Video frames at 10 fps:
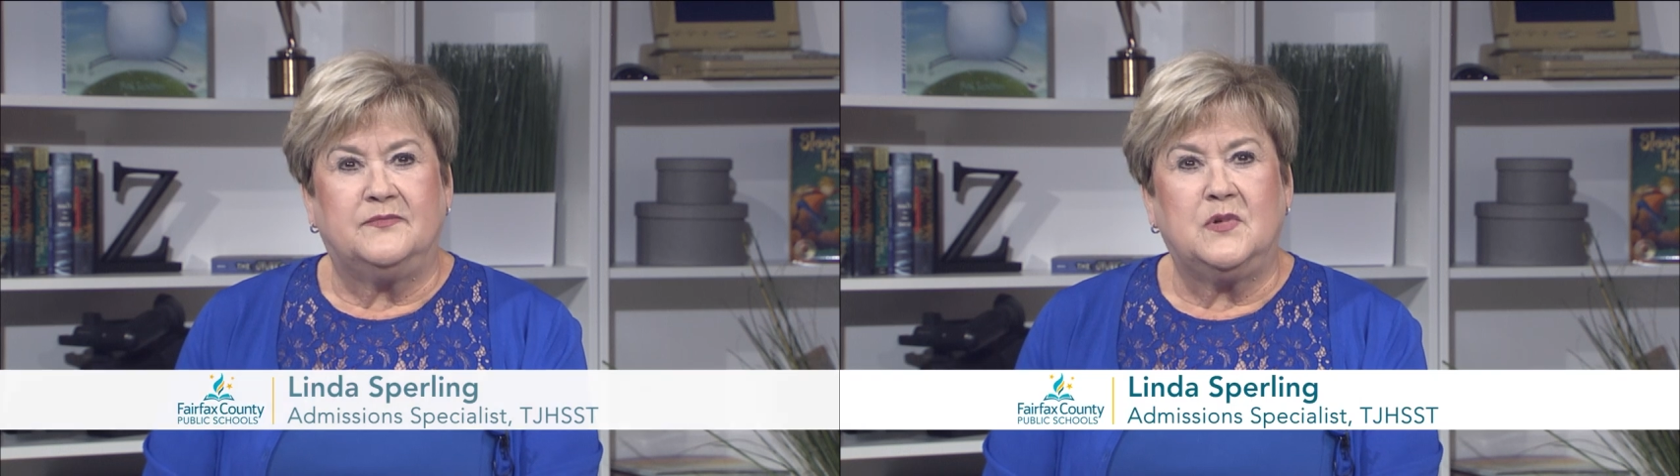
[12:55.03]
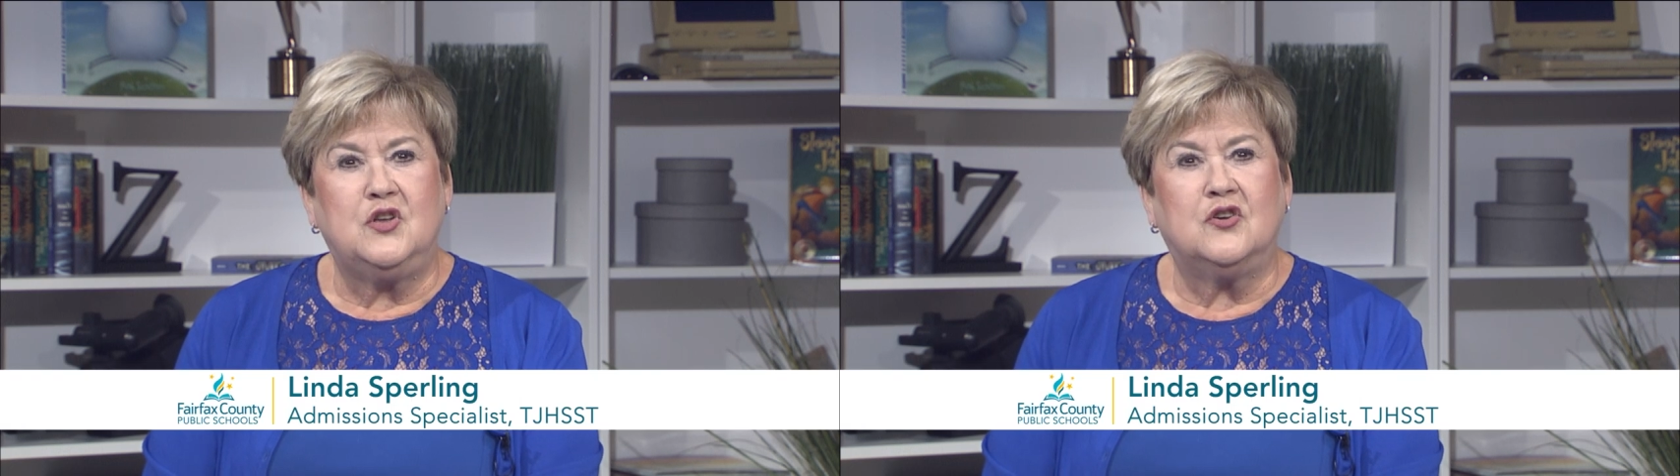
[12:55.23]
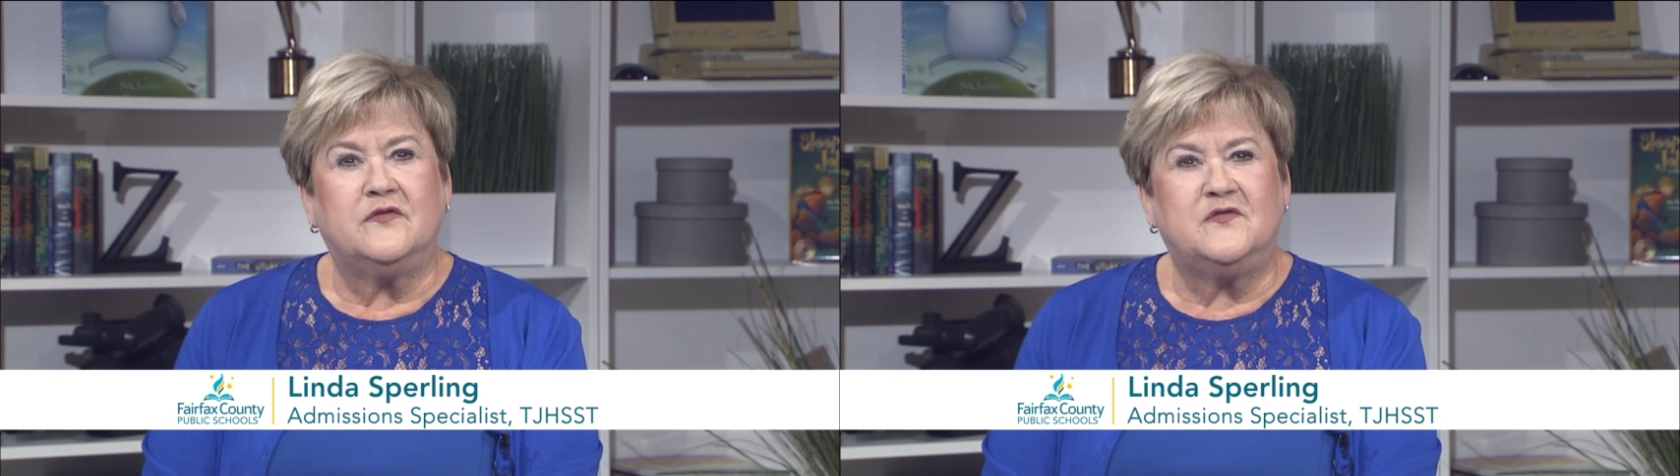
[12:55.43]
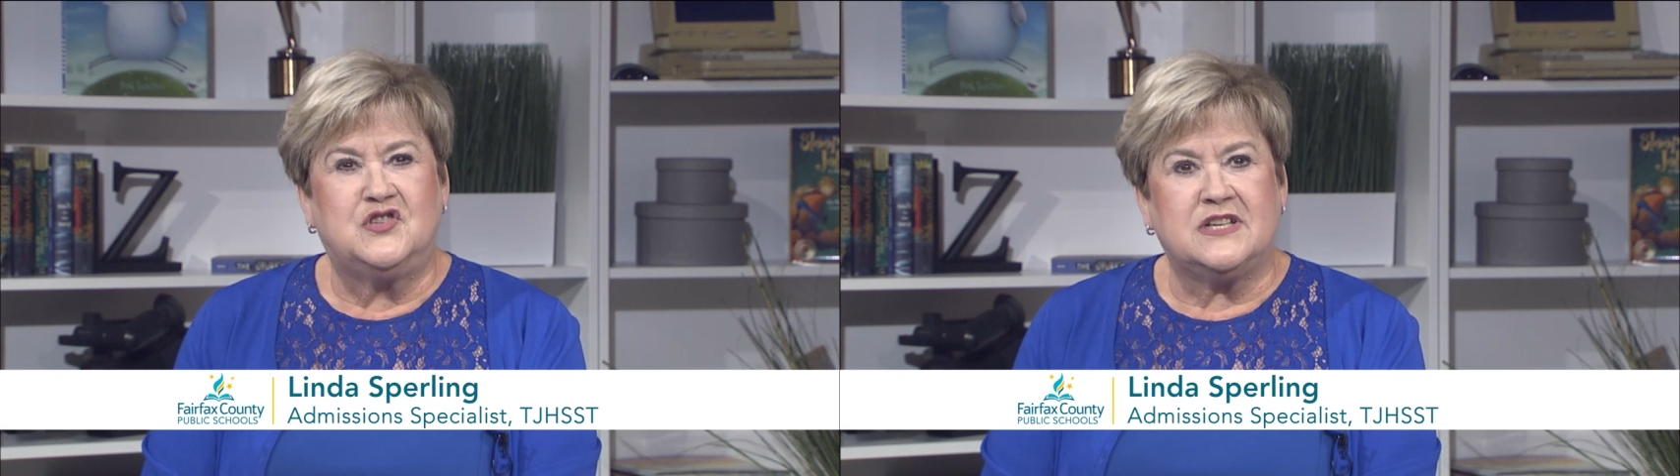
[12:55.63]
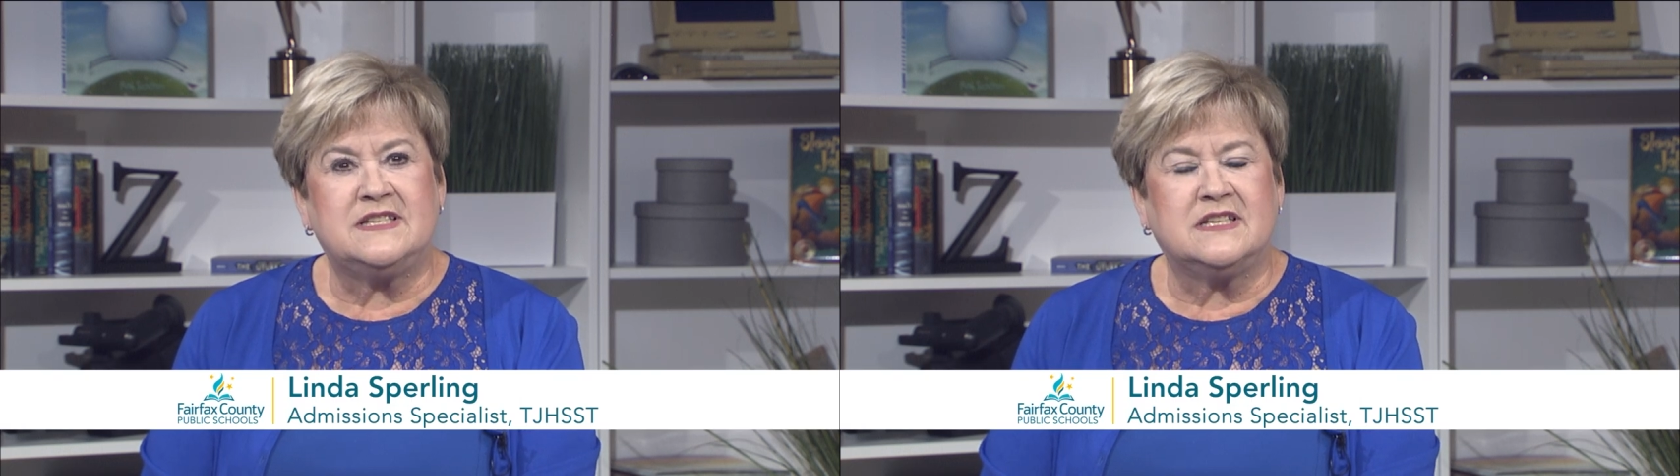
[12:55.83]
You've
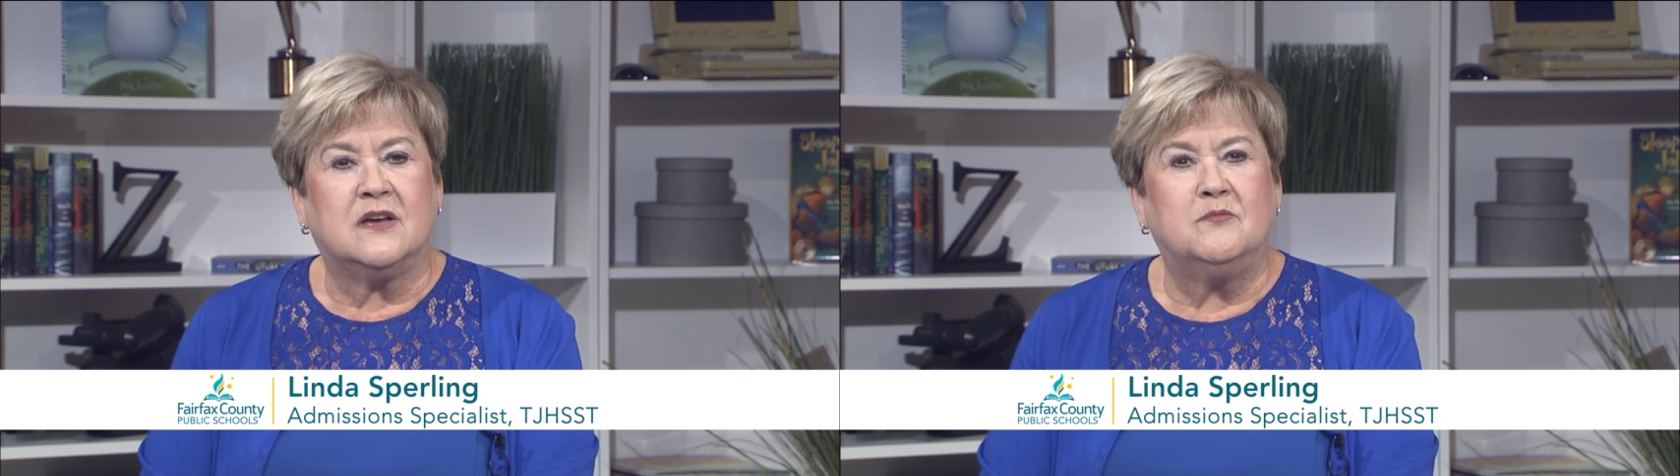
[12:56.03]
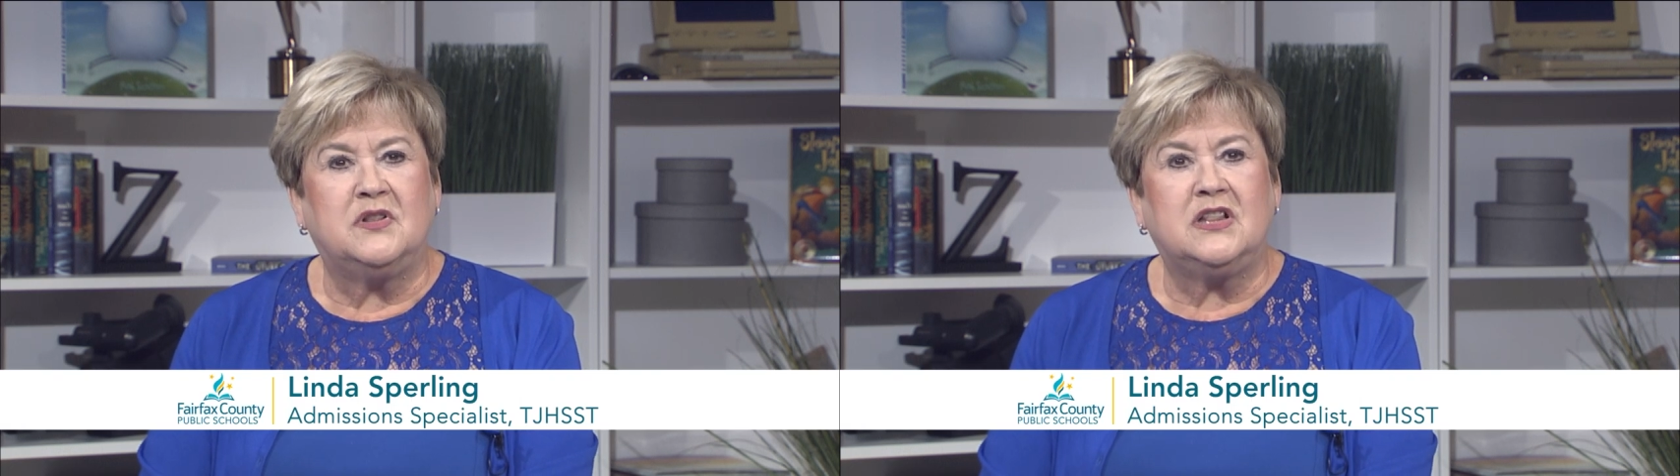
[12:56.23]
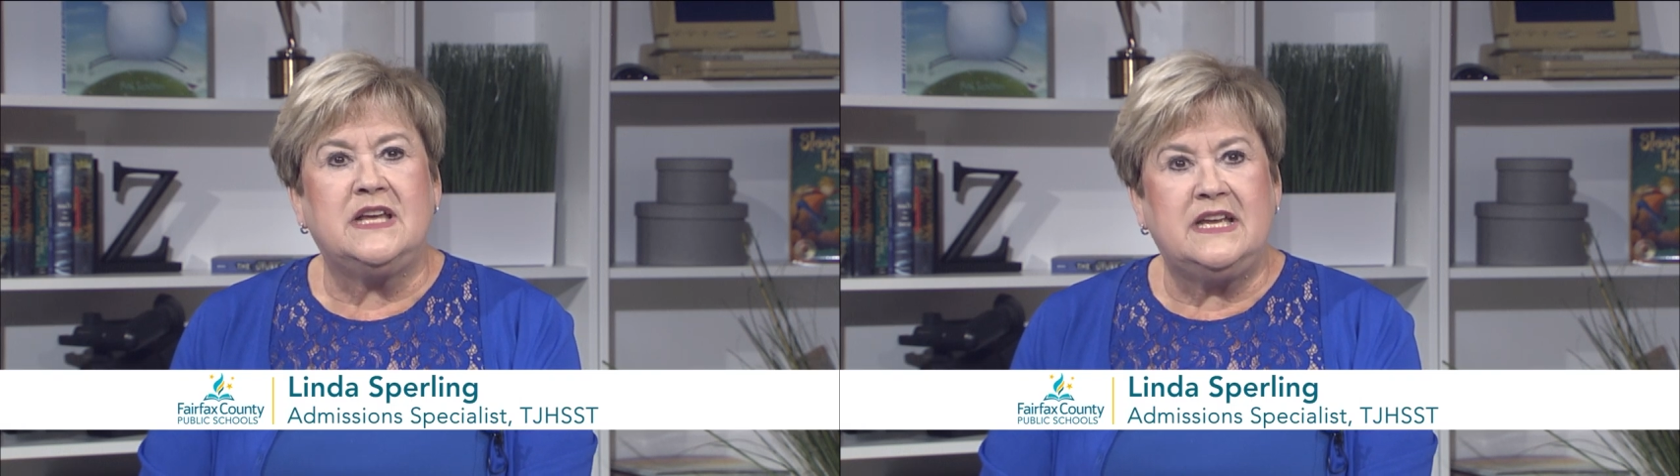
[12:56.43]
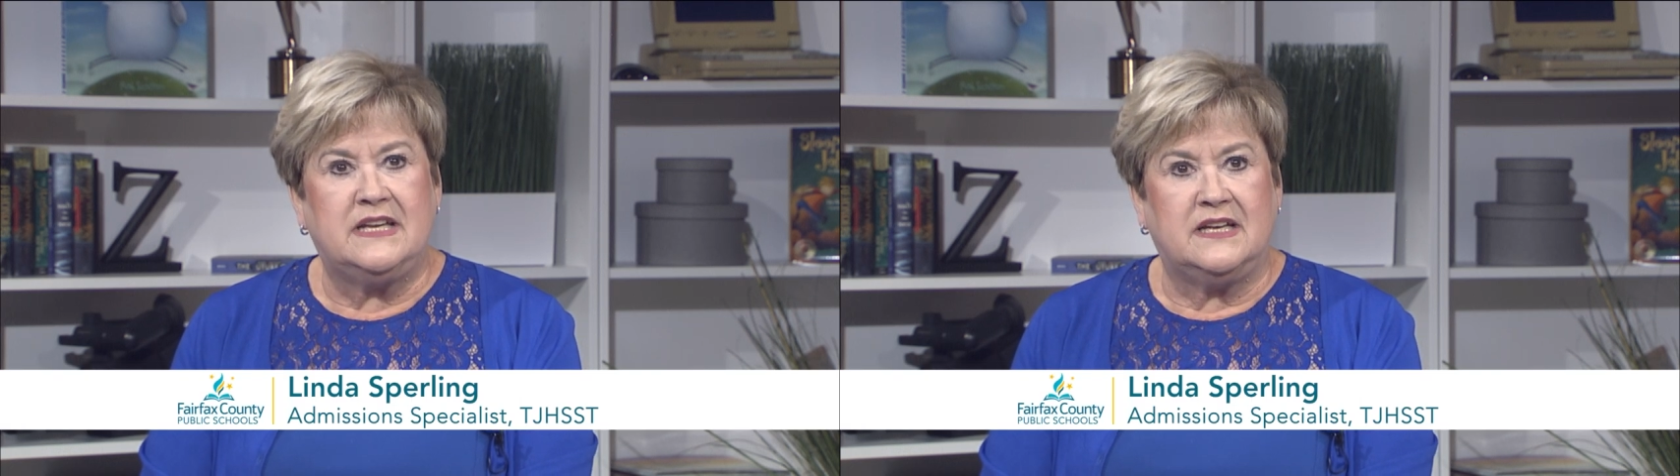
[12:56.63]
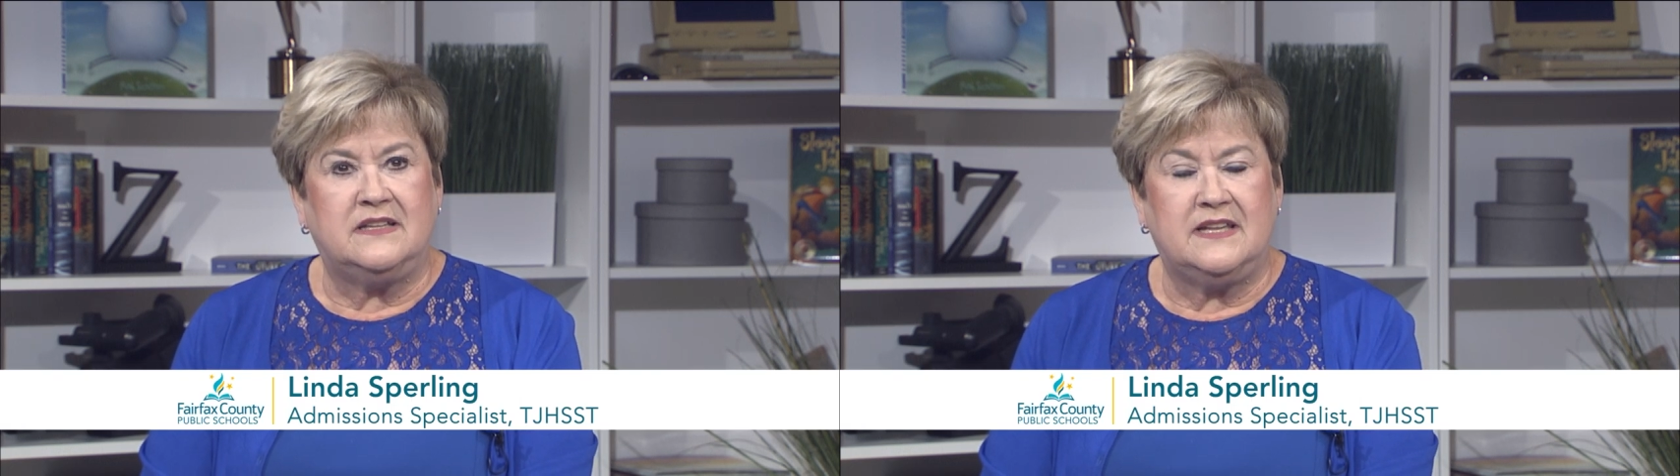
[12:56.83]
just completed